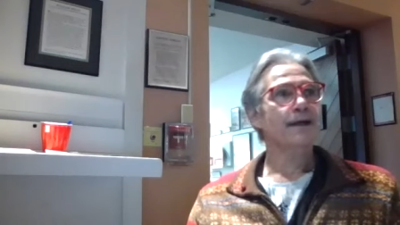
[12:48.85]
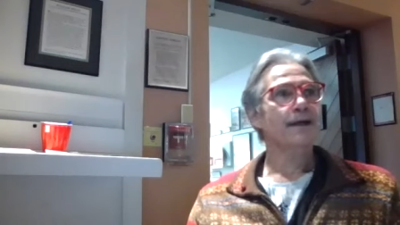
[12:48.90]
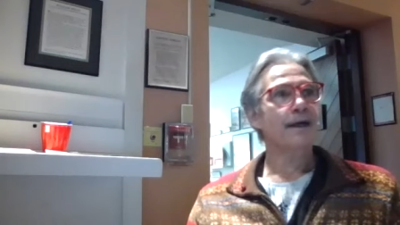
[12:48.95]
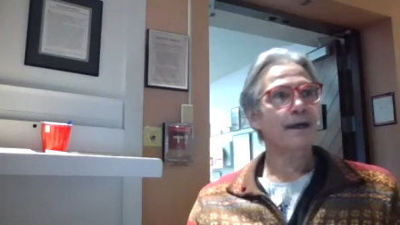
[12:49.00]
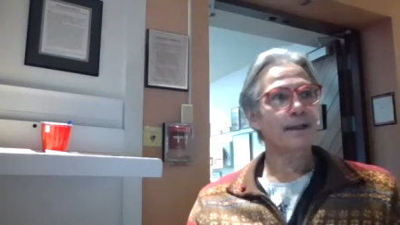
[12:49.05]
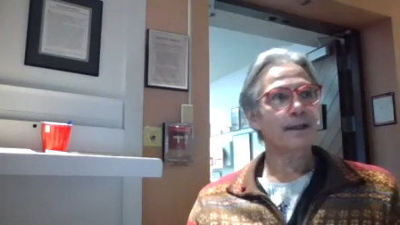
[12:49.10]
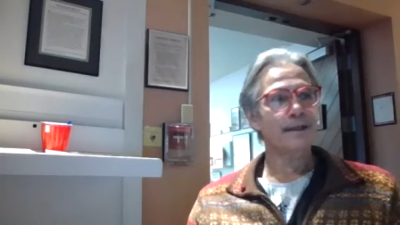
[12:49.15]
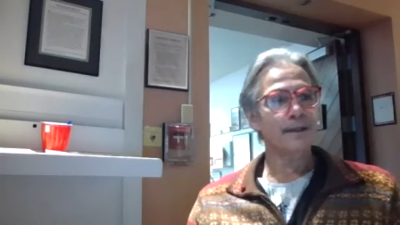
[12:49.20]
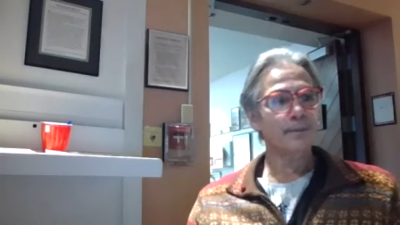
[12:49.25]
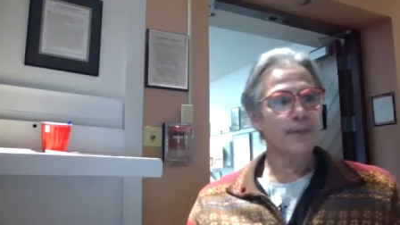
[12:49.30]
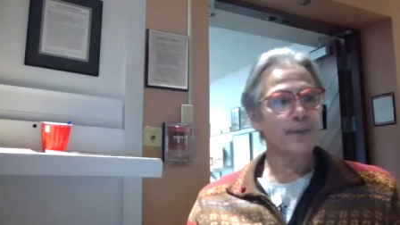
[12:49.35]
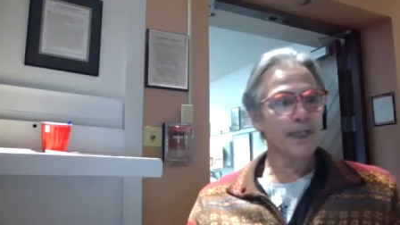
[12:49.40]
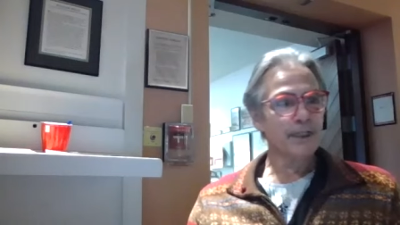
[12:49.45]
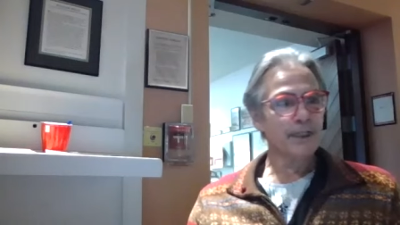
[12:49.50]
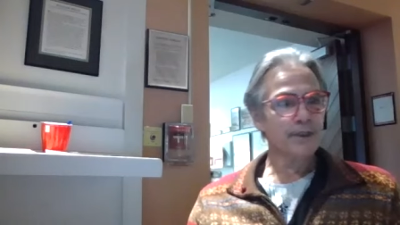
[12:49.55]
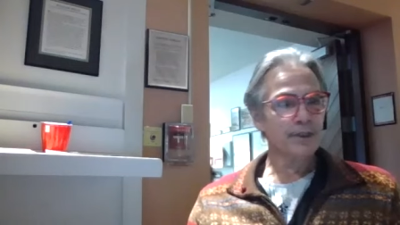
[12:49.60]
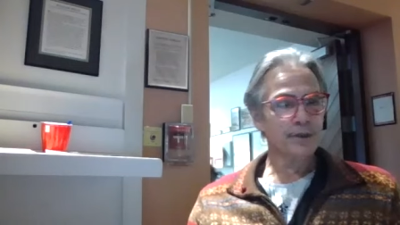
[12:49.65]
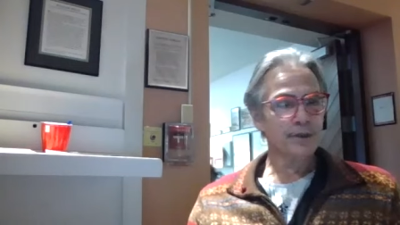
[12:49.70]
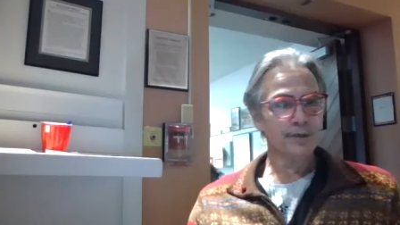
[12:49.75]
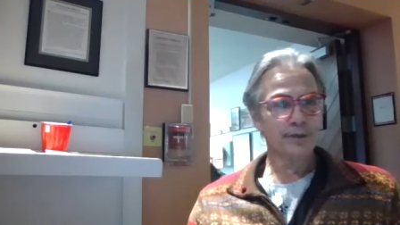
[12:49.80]
All the
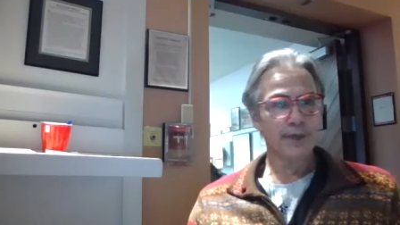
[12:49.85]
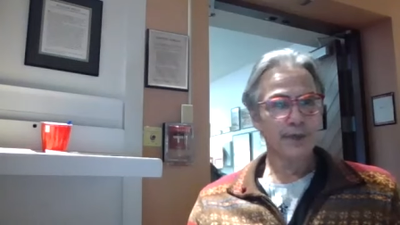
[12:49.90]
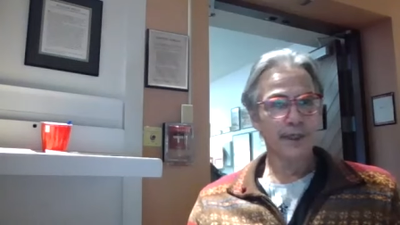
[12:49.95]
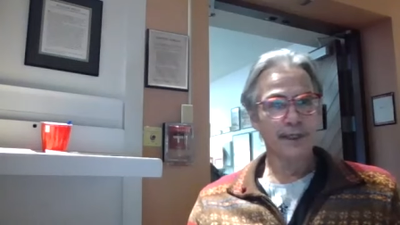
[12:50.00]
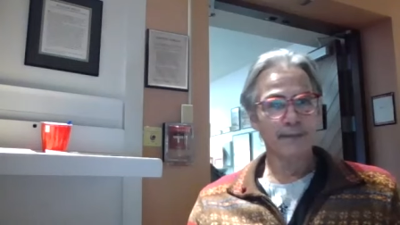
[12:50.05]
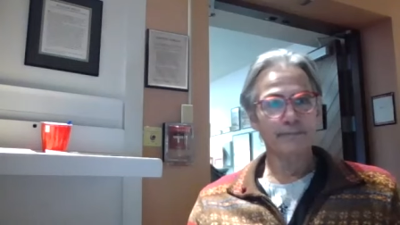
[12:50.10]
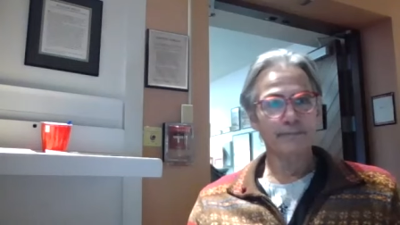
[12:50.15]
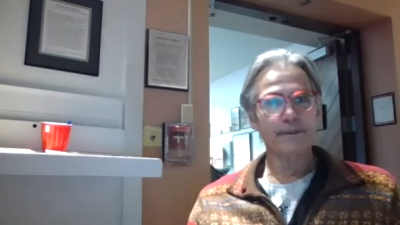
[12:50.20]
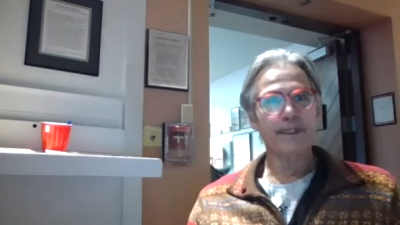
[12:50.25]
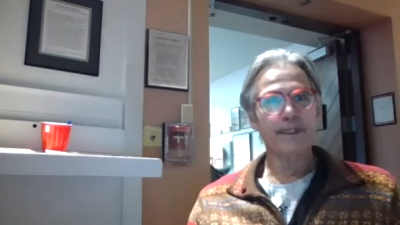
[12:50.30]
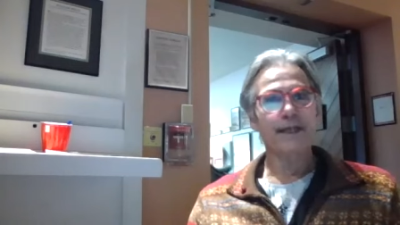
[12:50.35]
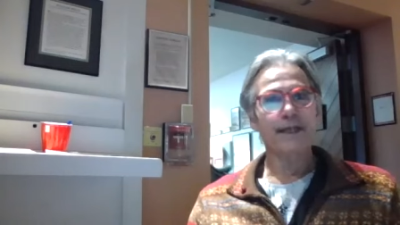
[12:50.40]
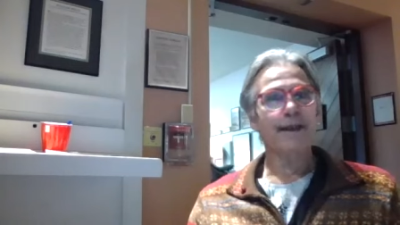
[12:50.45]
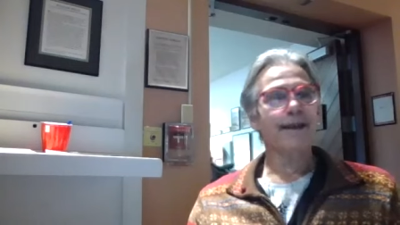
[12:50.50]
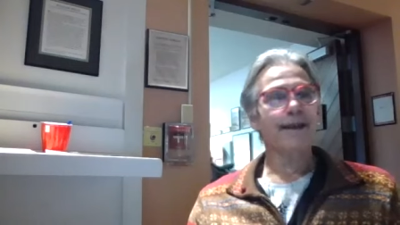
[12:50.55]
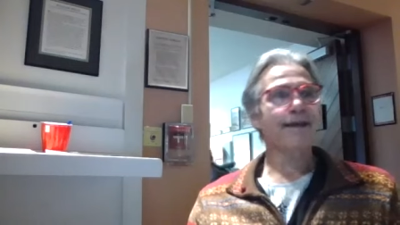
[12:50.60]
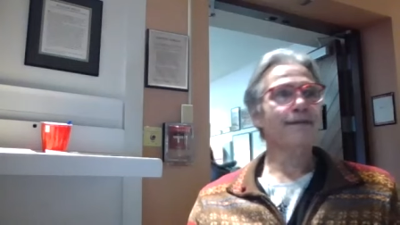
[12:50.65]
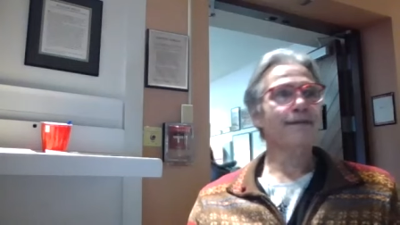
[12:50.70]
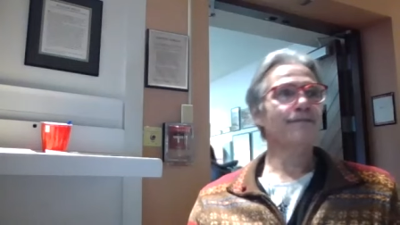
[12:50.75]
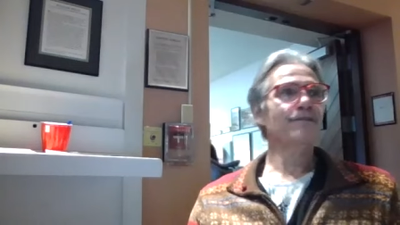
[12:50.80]
picture frames
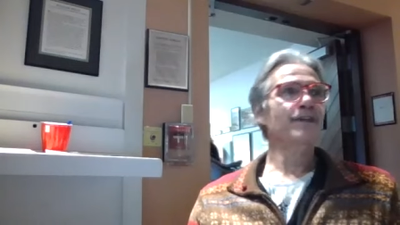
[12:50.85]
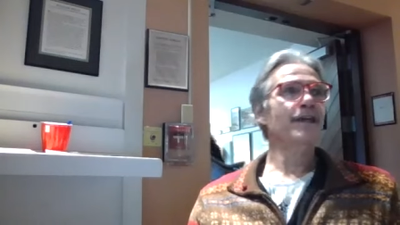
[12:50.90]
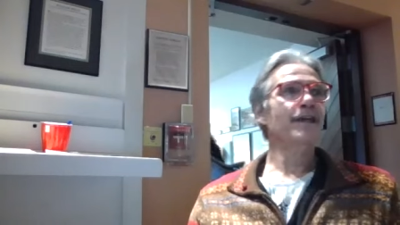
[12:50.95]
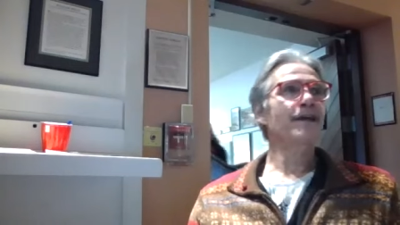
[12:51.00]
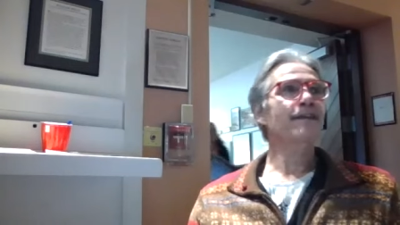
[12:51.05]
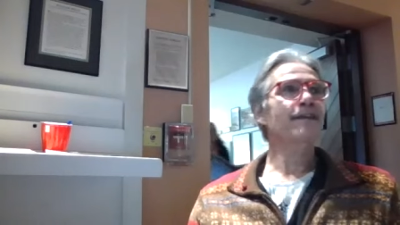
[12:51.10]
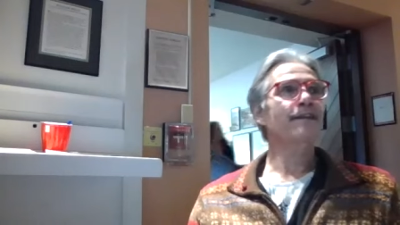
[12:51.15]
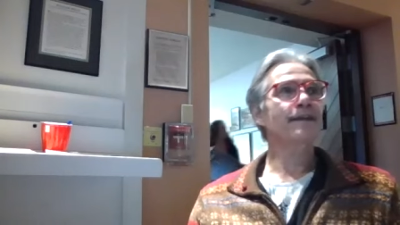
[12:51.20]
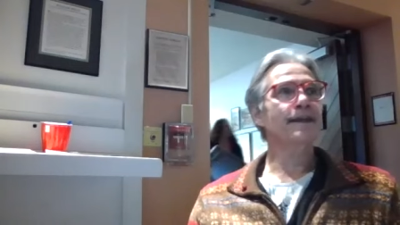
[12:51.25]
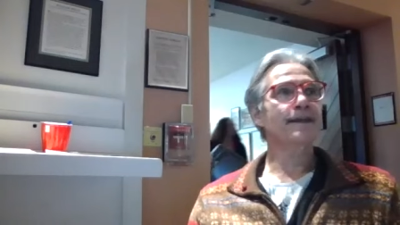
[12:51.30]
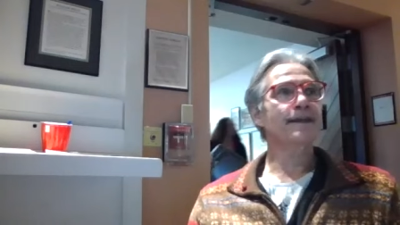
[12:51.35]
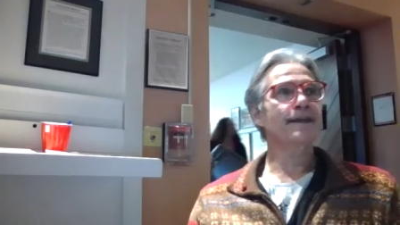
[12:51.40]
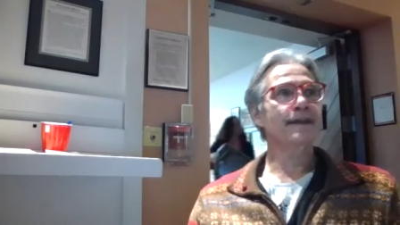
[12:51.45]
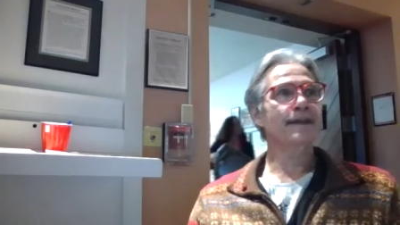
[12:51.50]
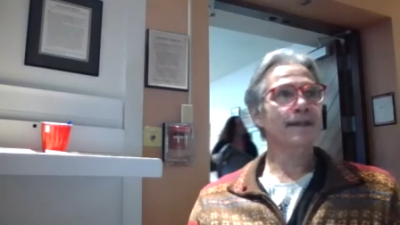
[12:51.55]
have nothing